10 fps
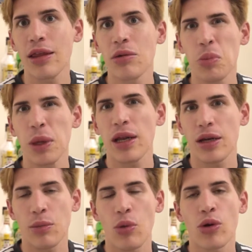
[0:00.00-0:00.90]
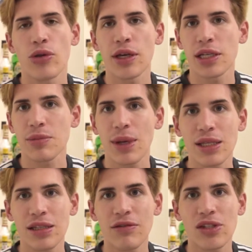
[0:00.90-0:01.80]
it will be like more on the
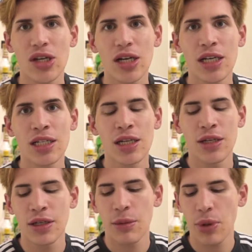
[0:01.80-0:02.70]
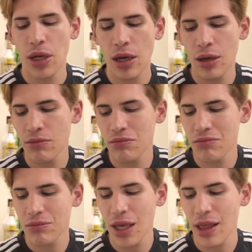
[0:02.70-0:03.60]
expensive side. But
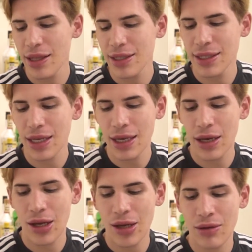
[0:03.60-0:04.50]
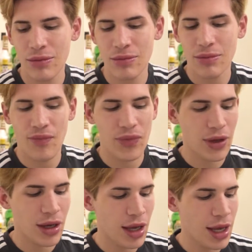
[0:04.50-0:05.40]
yeah, let's see.
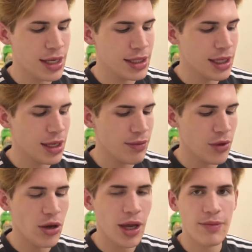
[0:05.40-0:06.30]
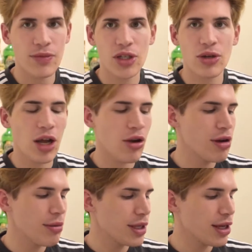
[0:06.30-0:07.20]
Okay, so now
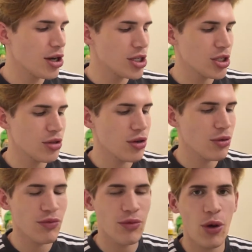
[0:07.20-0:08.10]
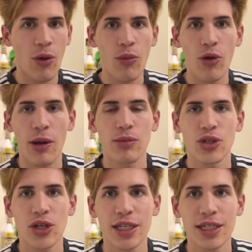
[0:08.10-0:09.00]
let me guide you through on what I'm
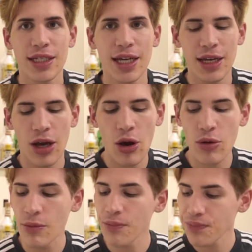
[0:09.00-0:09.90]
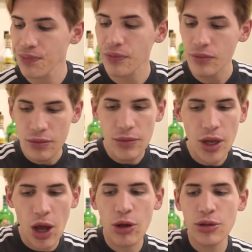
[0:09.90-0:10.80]
doing today. Oh,
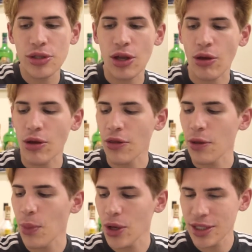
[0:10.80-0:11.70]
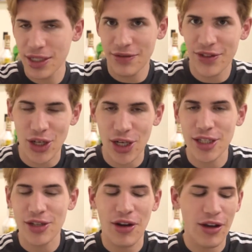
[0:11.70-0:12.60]
also on the positive side,
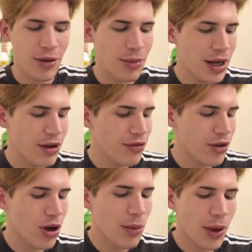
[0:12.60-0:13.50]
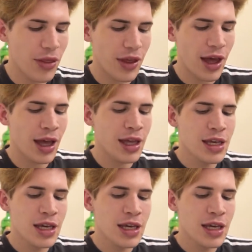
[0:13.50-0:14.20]
sorry, I completely forgot about that.